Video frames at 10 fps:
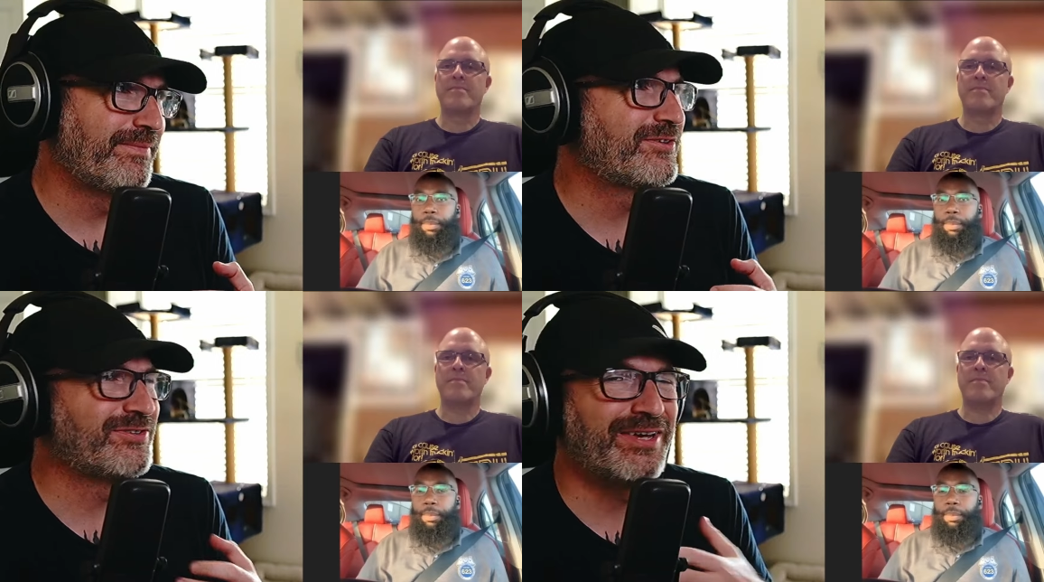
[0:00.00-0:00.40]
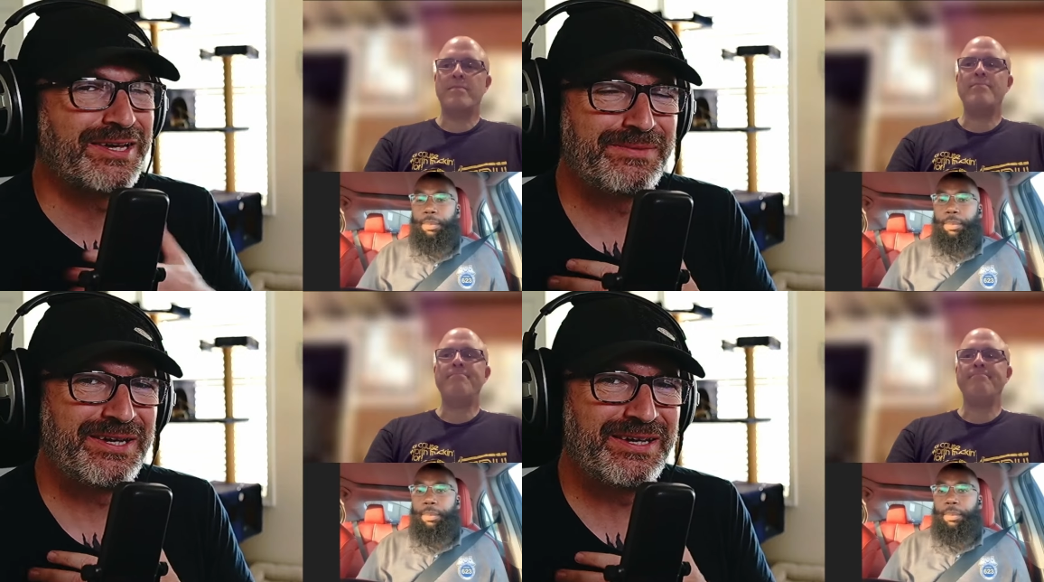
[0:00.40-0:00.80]
Speaker 1: just like
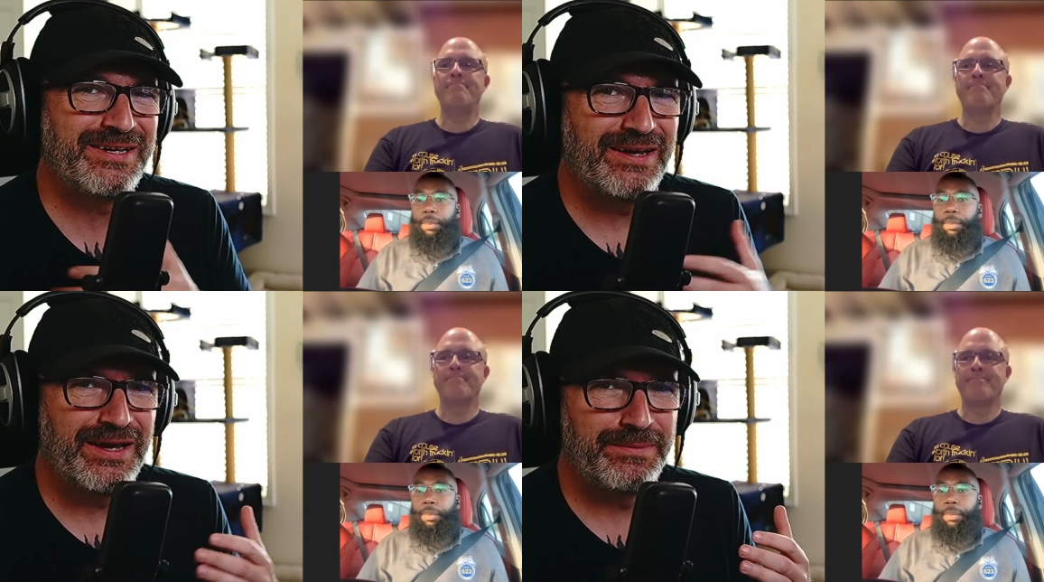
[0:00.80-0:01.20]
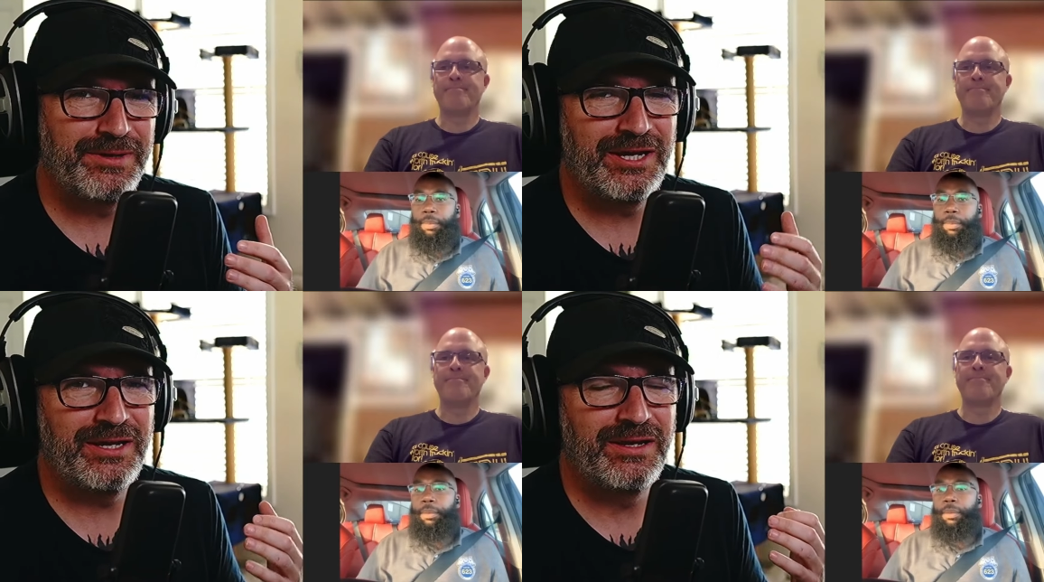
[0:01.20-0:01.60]
me. I
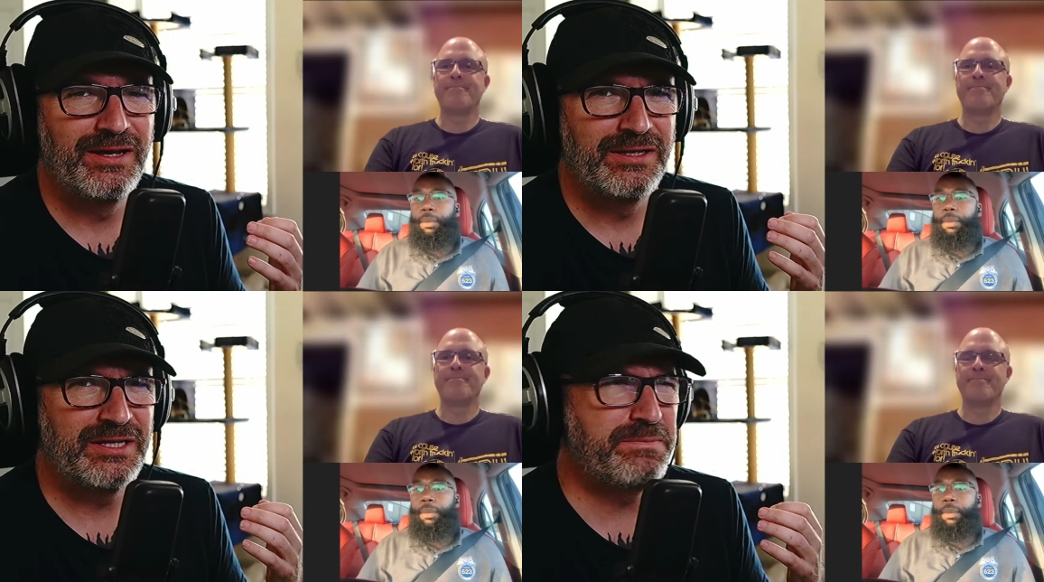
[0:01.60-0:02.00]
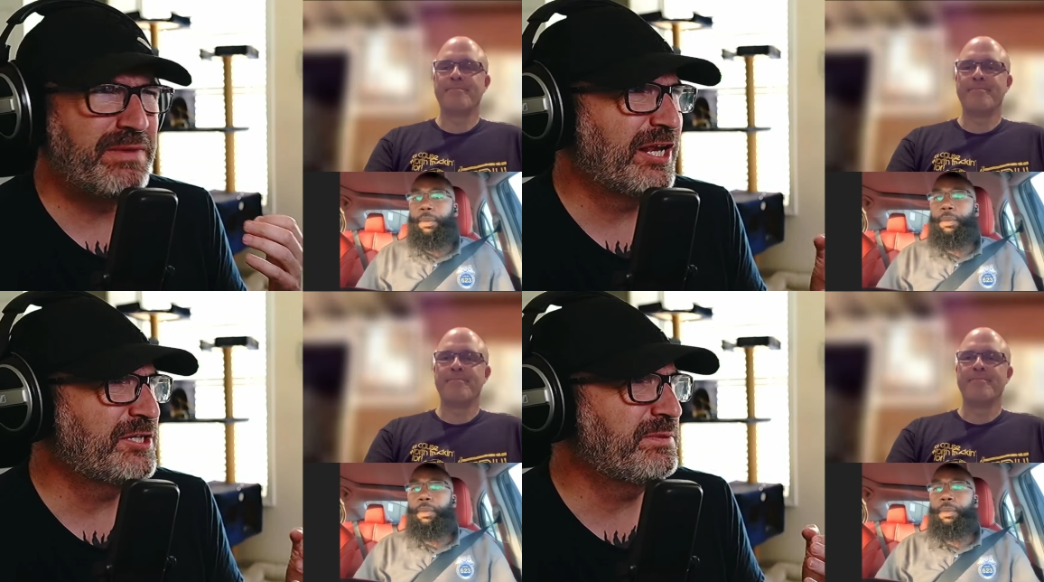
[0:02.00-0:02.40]
mean, did
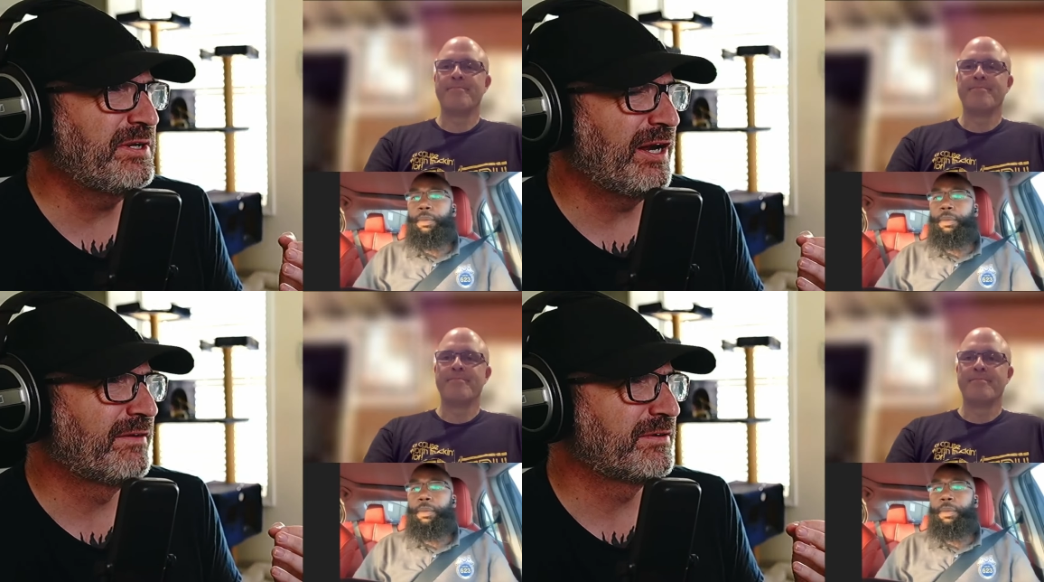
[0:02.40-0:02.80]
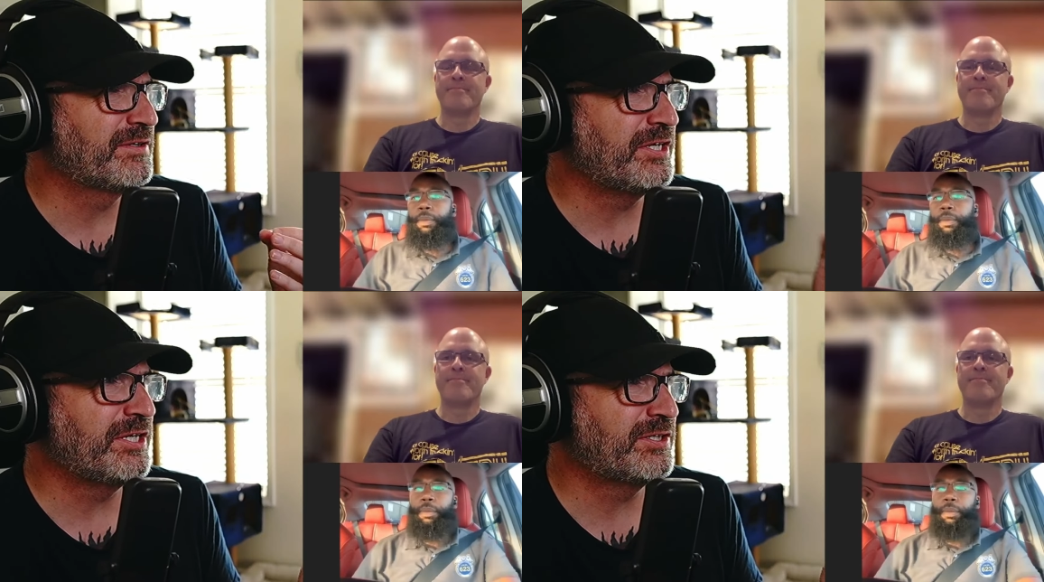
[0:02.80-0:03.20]
management ever
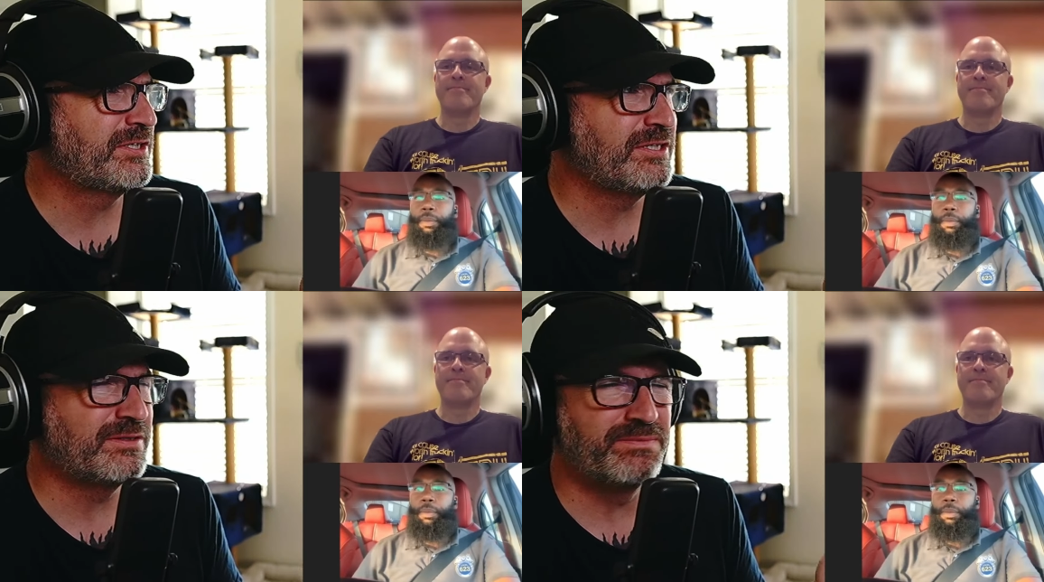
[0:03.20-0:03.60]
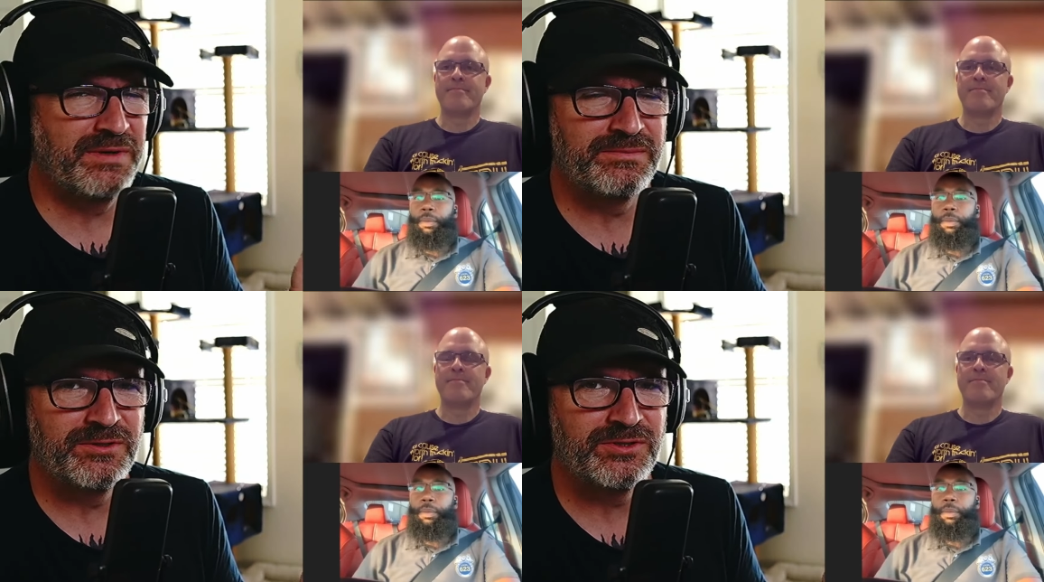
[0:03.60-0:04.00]
teach these
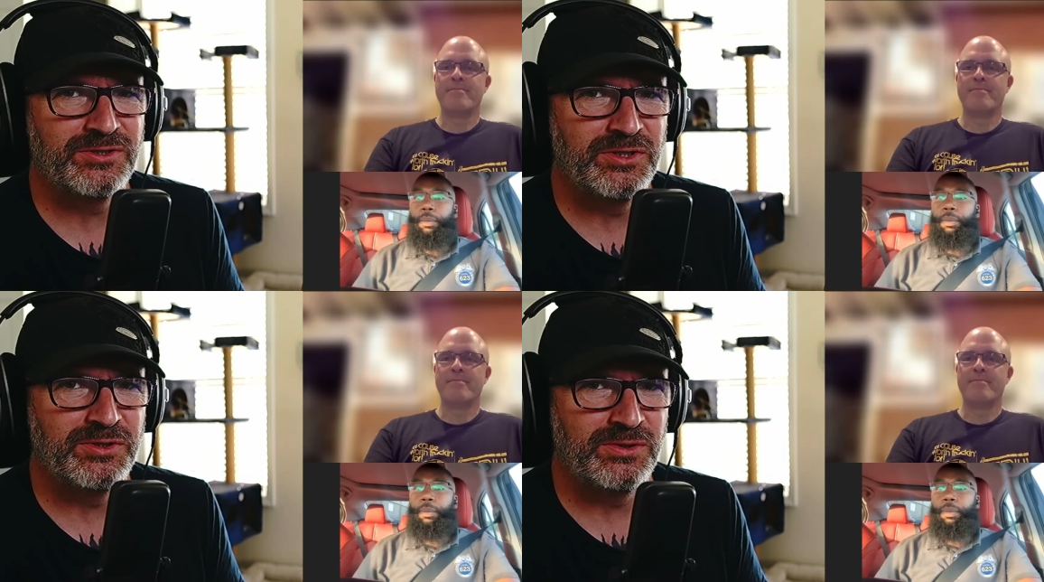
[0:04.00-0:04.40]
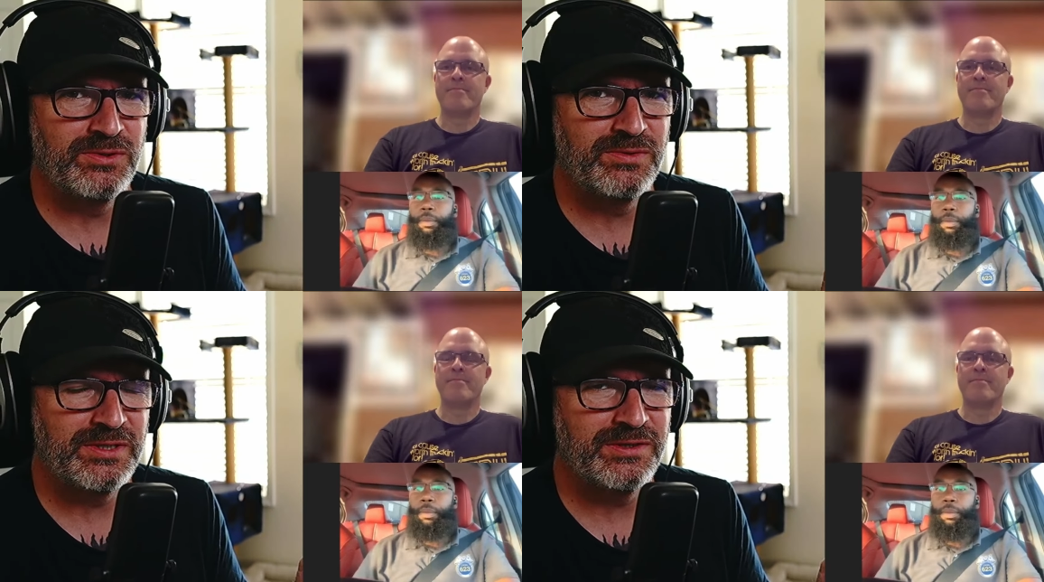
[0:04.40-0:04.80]
members to
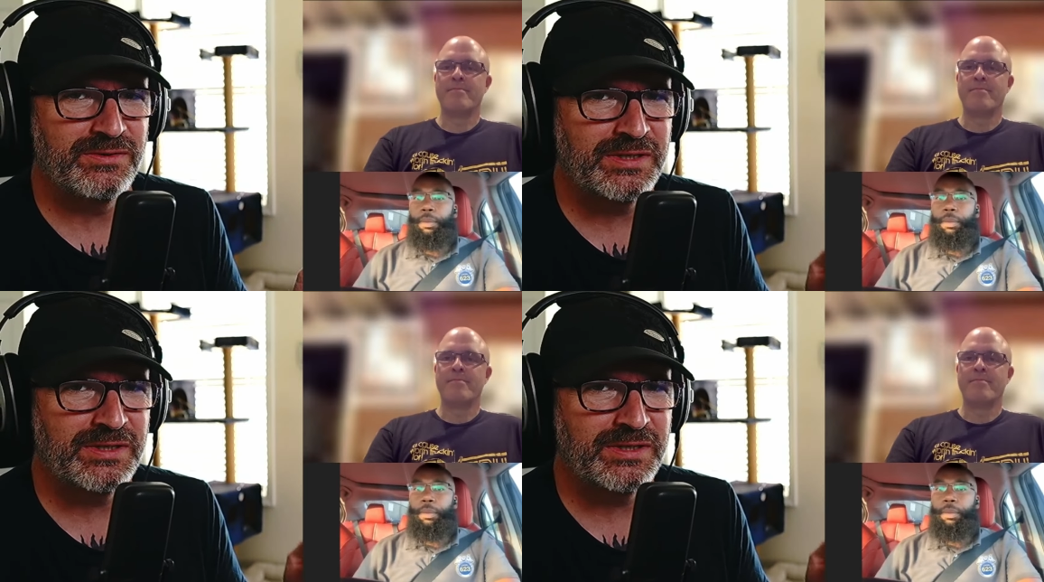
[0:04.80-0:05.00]
do these,